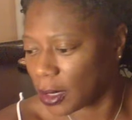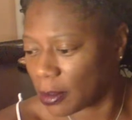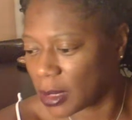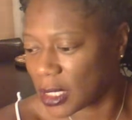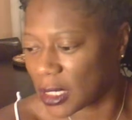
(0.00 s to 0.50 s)
Let
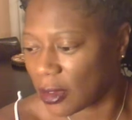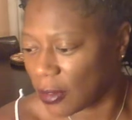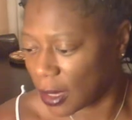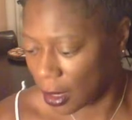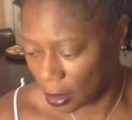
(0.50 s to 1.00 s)
me see if
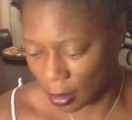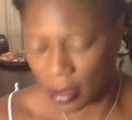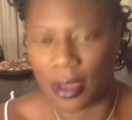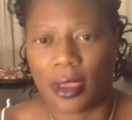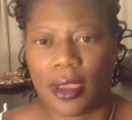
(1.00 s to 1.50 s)

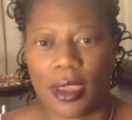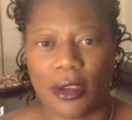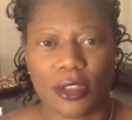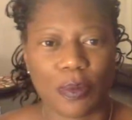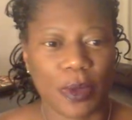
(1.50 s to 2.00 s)

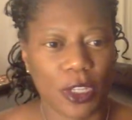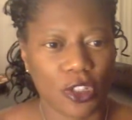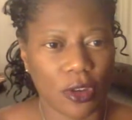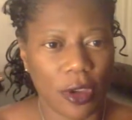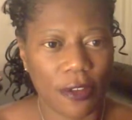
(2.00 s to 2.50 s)
here's a
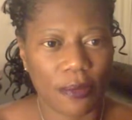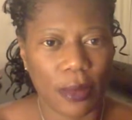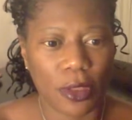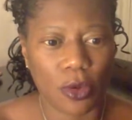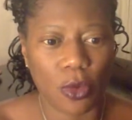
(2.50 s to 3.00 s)
picture of
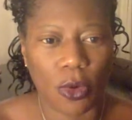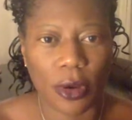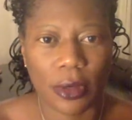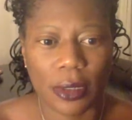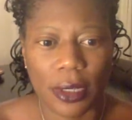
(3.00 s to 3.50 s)
motherwort.